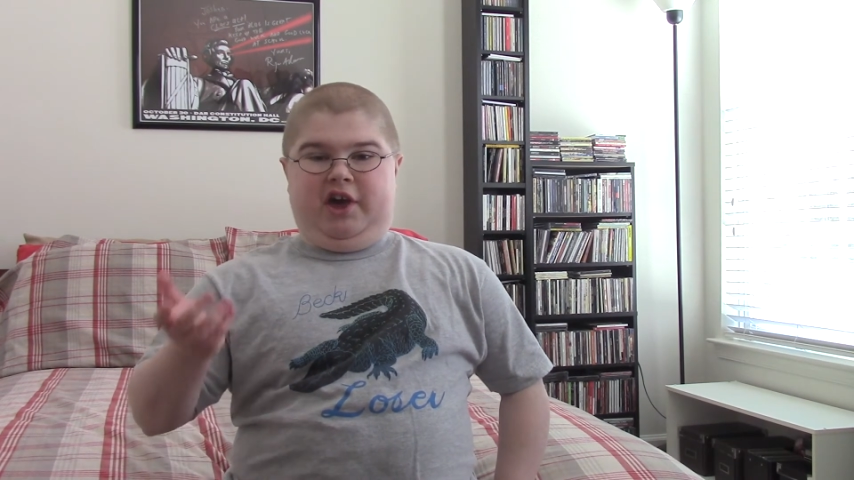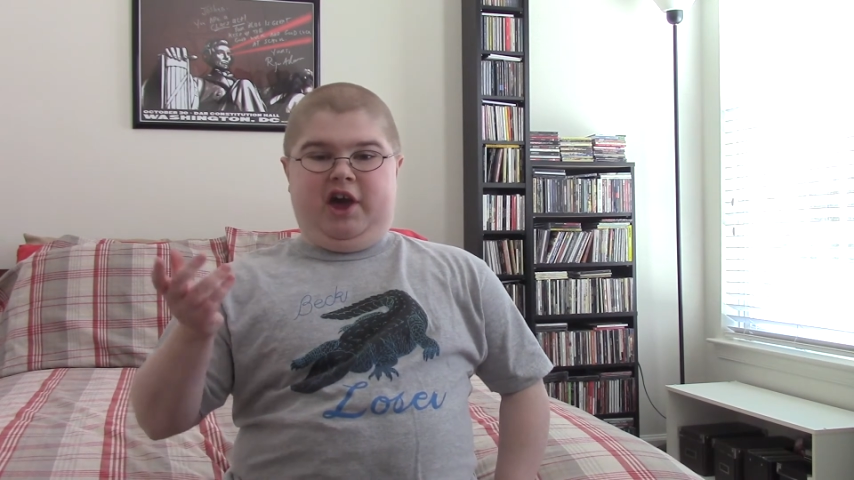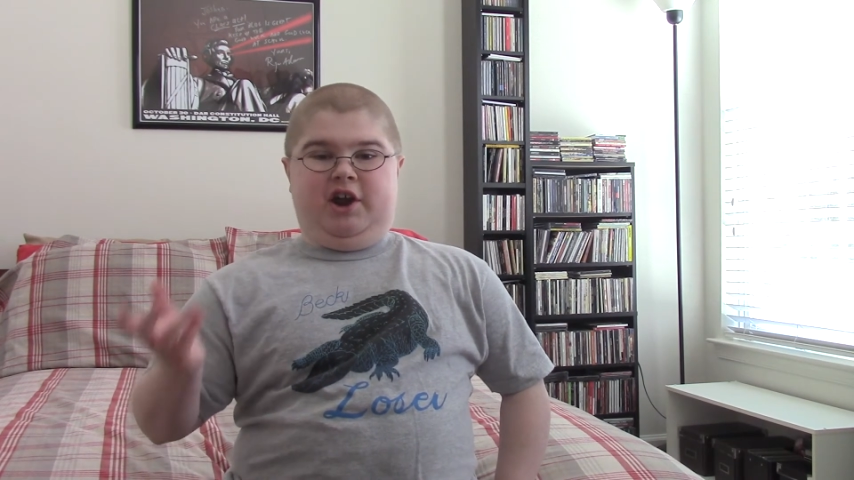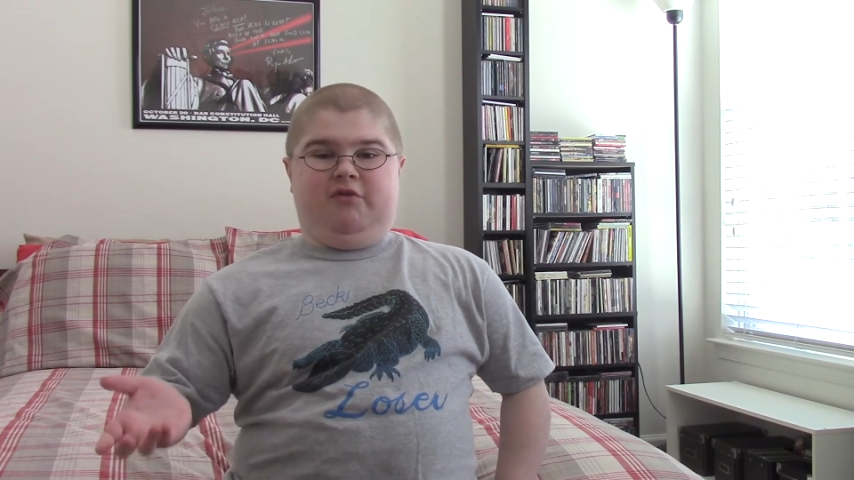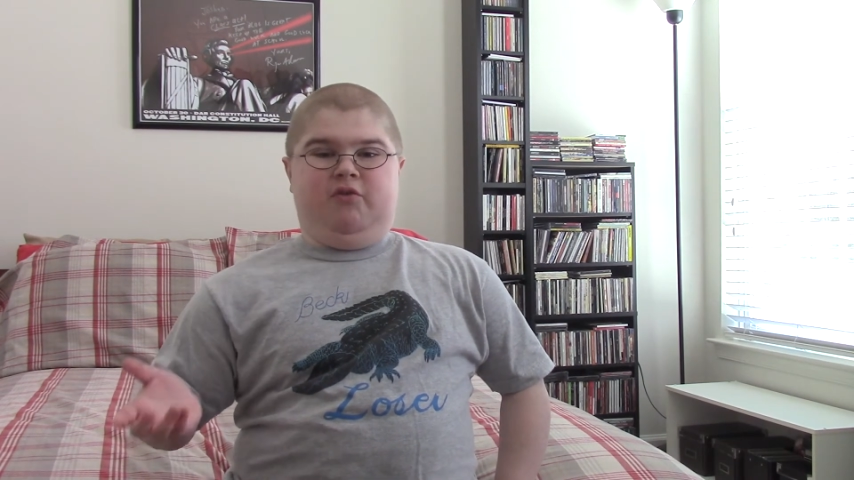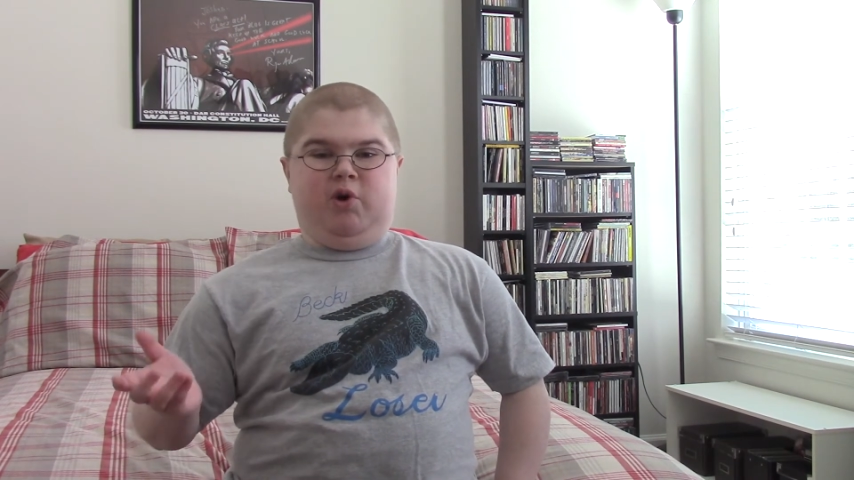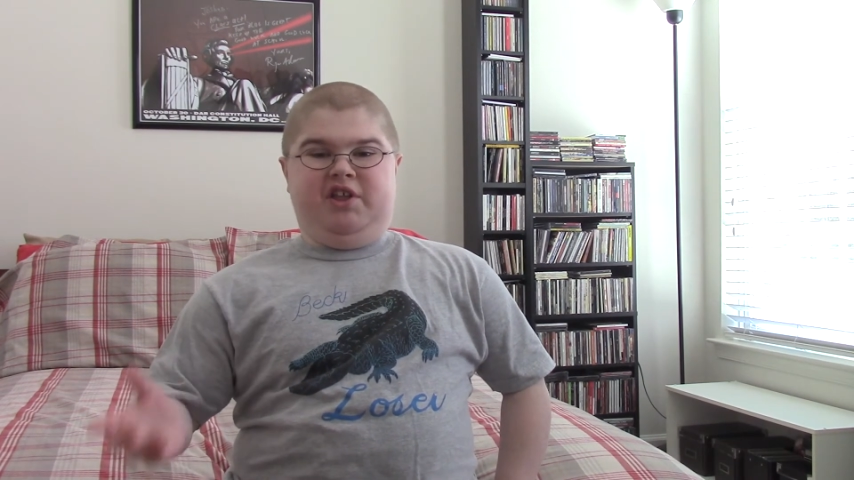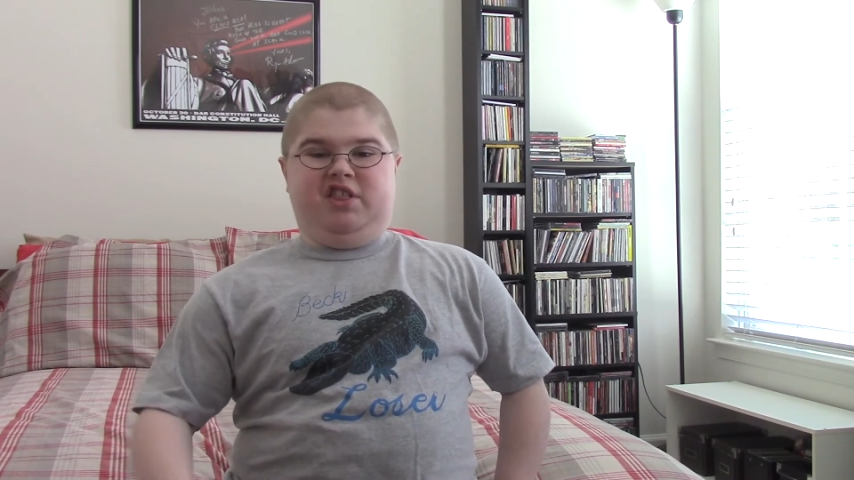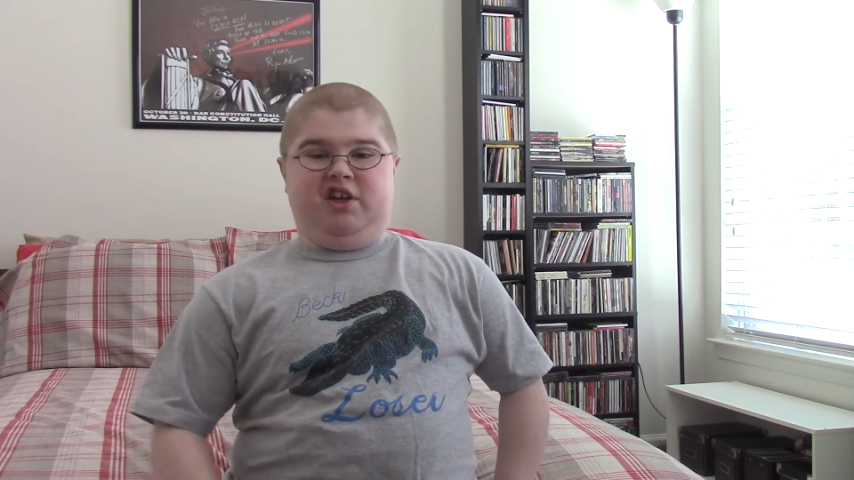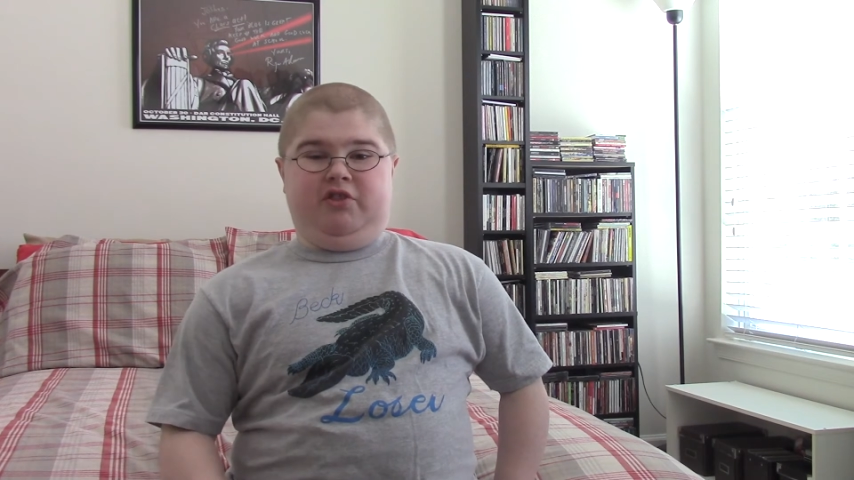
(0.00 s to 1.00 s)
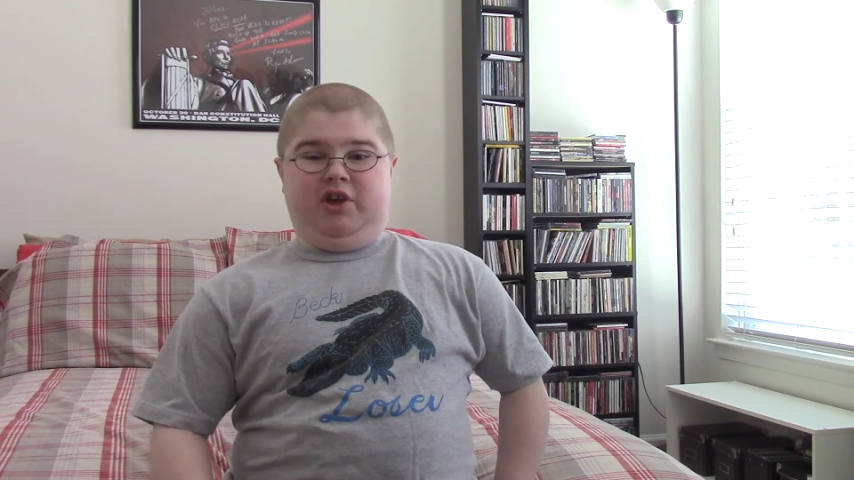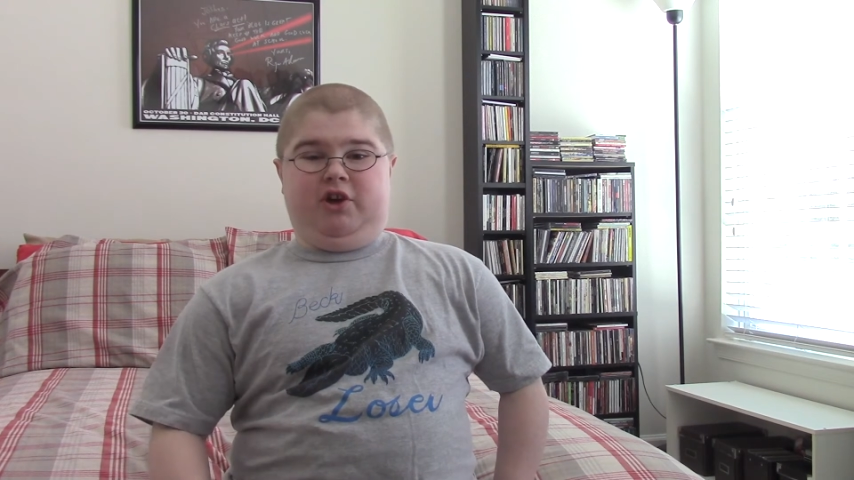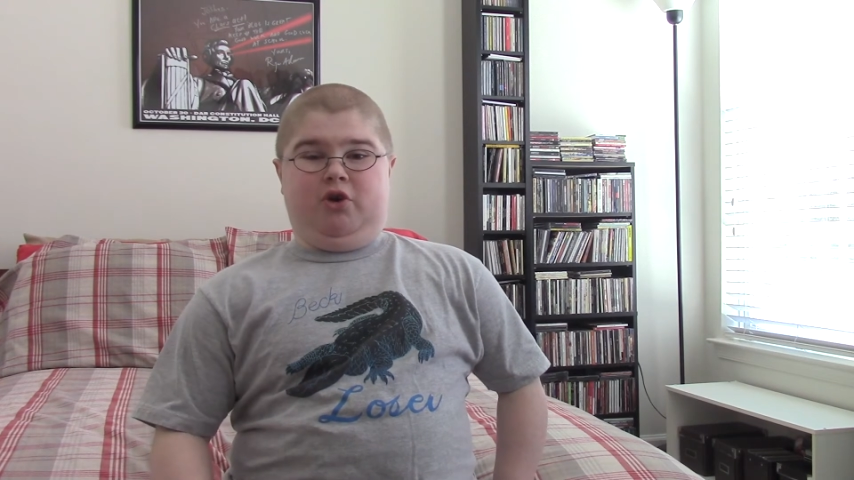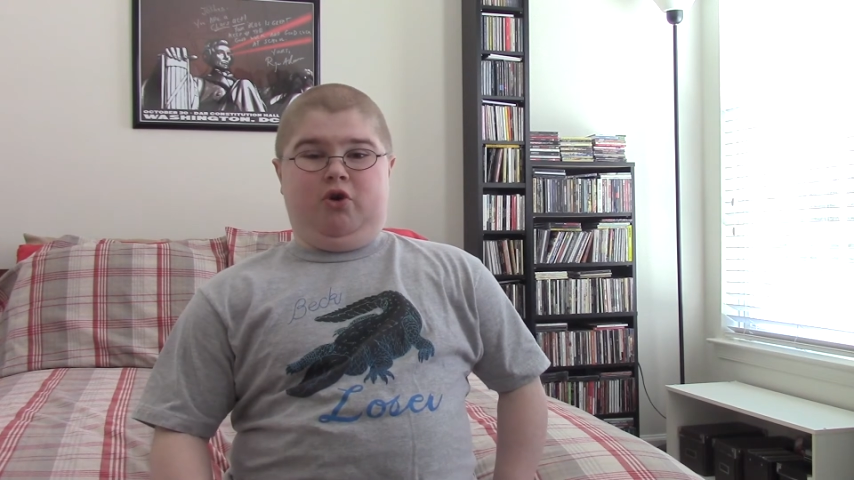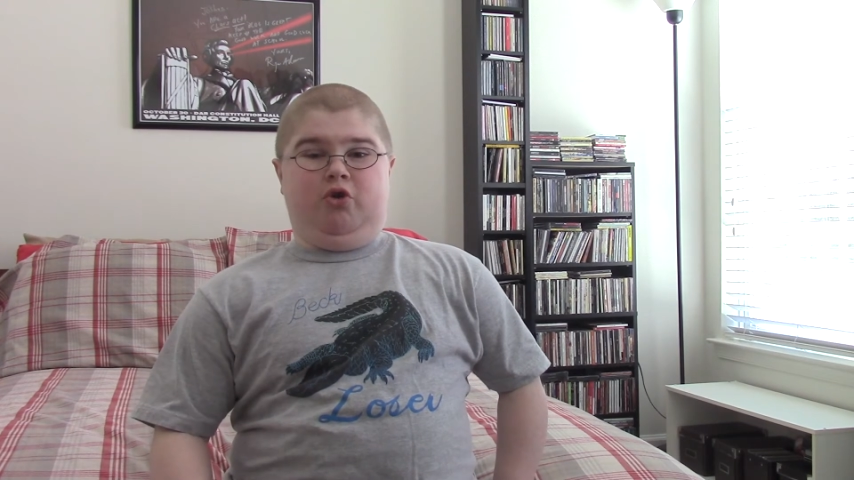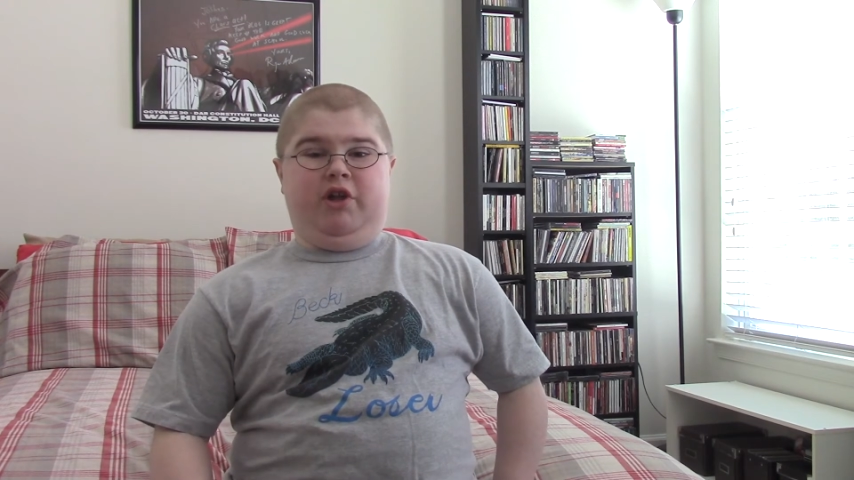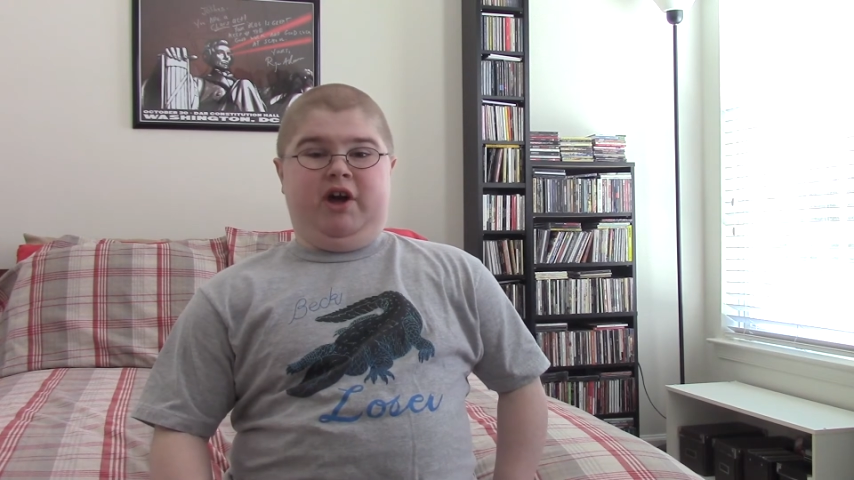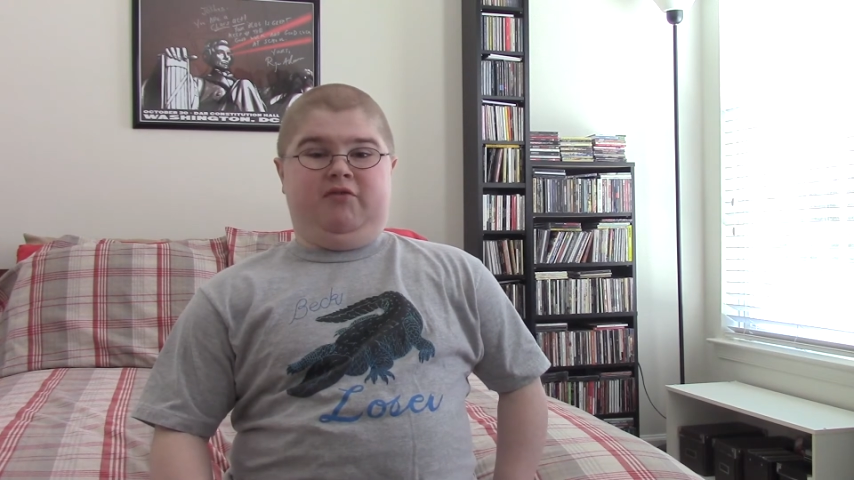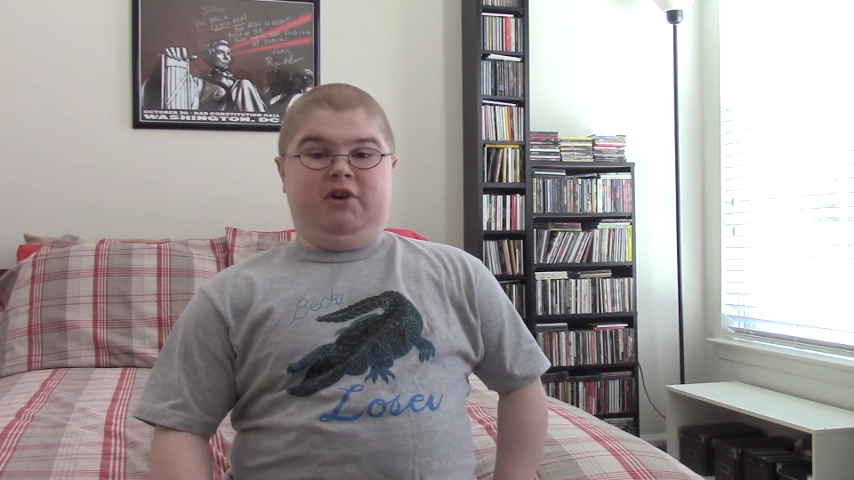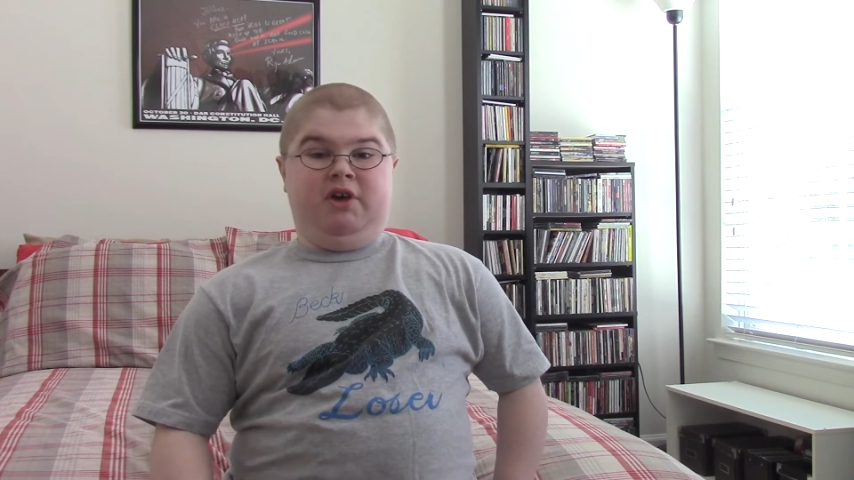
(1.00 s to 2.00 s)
can't avoid something your whole life.